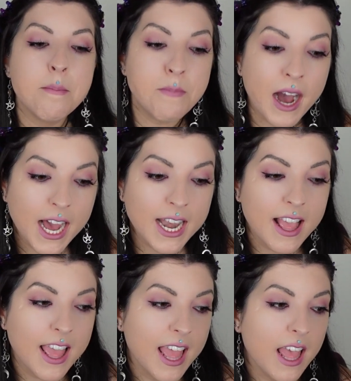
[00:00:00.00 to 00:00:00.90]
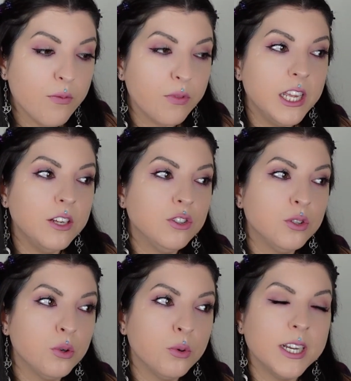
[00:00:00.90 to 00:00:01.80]
But if the
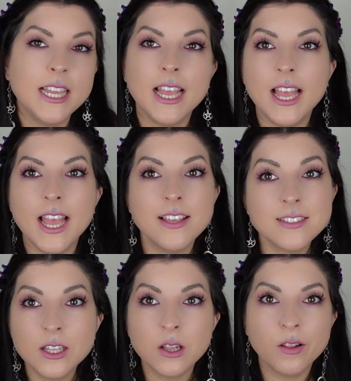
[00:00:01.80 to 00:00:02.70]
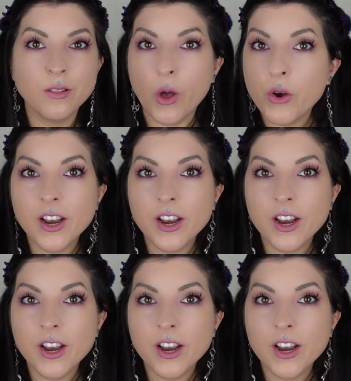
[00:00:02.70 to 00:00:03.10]
jewelry isn't long